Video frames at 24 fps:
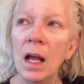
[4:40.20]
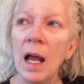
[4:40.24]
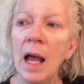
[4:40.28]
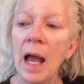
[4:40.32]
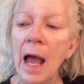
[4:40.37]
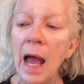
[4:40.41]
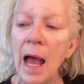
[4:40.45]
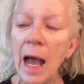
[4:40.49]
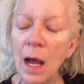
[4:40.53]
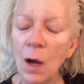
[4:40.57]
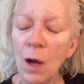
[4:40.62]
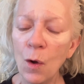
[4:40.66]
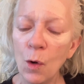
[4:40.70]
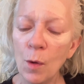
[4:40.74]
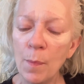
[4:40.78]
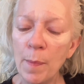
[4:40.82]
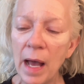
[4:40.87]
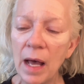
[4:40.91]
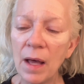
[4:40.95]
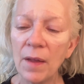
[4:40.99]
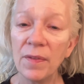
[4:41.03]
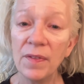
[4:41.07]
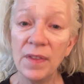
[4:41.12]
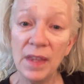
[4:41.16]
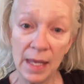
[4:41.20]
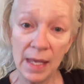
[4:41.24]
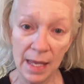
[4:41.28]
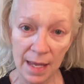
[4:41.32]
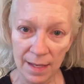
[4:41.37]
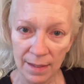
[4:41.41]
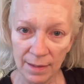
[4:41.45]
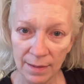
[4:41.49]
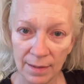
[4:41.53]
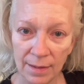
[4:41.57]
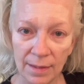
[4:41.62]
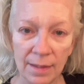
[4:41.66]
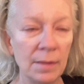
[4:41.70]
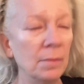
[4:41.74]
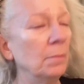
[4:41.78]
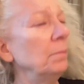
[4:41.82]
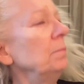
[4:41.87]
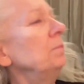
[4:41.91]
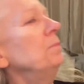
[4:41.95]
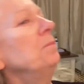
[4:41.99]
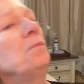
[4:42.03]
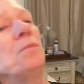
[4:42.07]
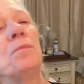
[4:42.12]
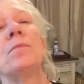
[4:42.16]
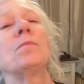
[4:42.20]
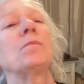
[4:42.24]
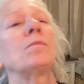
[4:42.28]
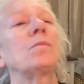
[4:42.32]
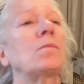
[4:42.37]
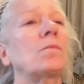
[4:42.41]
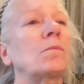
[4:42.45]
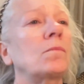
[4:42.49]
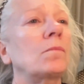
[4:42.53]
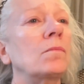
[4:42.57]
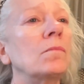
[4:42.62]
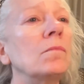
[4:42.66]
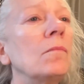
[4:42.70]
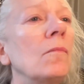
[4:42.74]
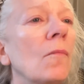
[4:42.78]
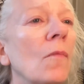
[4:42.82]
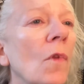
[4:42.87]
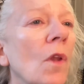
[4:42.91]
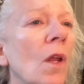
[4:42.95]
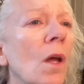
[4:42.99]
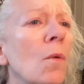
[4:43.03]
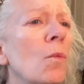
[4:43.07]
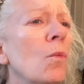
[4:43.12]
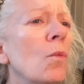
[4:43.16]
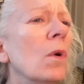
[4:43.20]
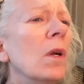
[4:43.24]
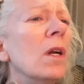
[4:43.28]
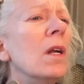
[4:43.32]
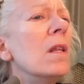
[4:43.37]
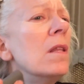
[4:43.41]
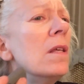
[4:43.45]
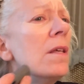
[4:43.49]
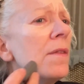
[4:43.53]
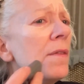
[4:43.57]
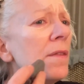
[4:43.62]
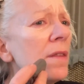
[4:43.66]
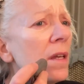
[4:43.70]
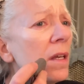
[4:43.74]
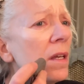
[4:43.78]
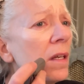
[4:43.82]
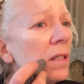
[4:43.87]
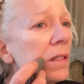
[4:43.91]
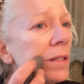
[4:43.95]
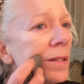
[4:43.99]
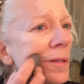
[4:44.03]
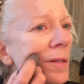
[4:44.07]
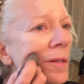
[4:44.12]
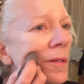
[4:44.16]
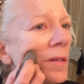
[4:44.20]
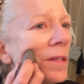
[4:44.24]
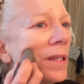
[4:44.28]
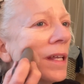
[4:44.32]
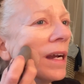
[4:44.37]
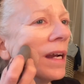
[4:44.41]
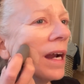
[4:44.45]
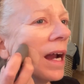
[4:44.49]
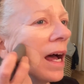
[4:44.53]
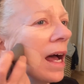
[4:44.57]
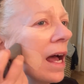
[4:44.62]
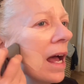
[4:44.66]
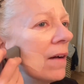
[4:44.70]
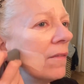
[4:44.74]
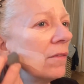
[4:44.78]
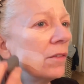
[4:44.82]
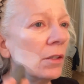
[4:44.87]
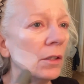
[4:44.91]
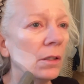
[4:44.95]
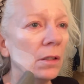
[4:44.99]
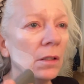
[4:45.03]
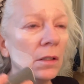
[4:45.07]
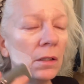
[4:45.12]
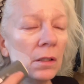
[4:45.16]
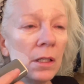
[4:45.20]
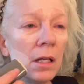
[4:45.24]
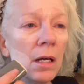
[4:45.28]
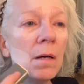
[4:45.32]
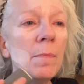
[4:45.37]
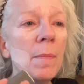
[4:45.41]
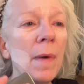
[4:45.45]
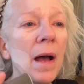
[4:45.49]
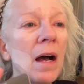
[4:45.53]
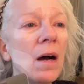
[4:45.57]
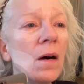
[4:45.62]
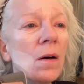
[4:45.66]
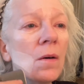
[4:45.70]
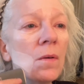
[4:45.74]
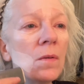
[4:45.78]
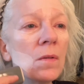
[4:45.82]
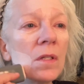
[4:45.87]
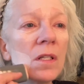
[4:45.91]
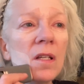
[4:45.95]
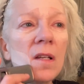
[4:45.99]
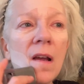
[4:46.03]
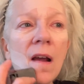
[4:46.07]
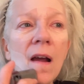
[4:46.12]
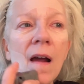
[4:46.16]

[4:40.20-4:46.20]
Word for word: How about this? One of the things that I have learned about